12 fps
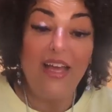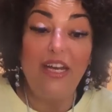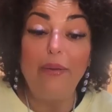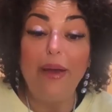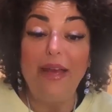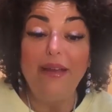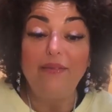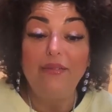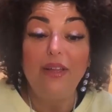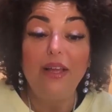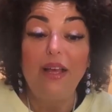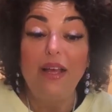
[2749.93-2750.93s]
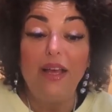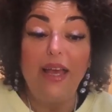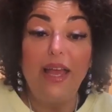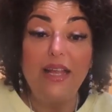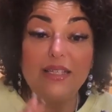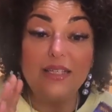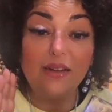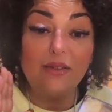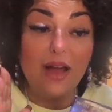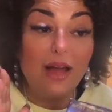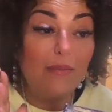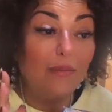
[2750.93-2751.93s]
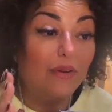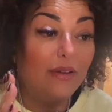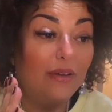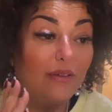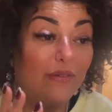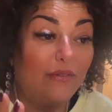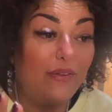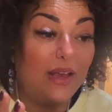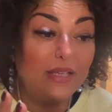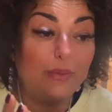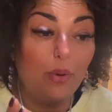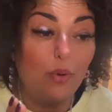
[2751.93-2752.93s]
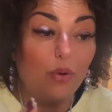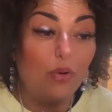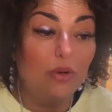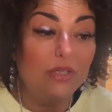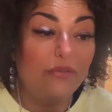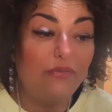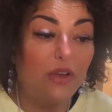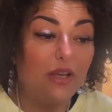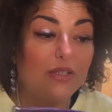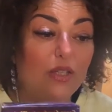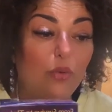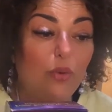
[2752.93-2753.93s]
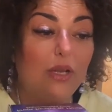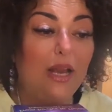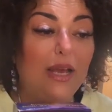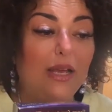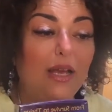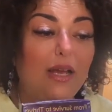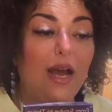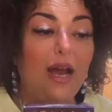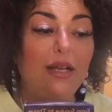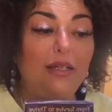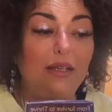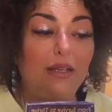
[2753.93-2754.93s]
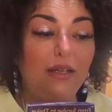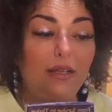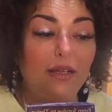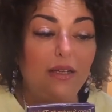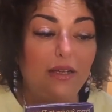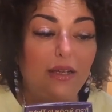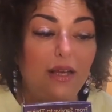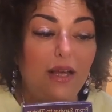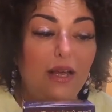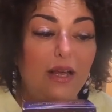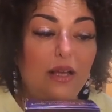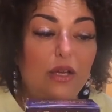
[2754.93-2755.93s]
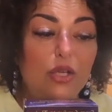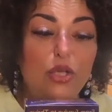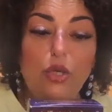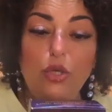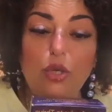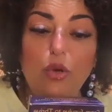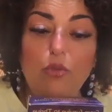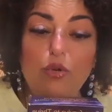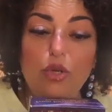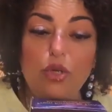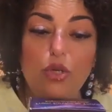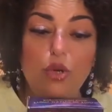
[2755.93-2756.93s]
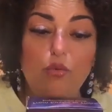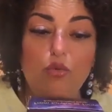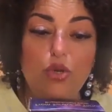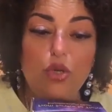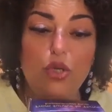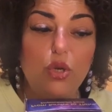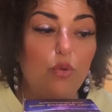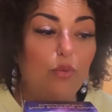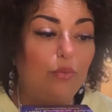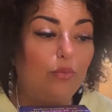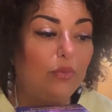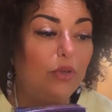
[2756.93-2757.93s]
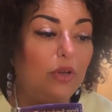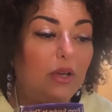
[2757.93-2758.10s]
Anyway, Instagram, Facebook, who is first? Who would like a card? Jujum, jujum, jujum.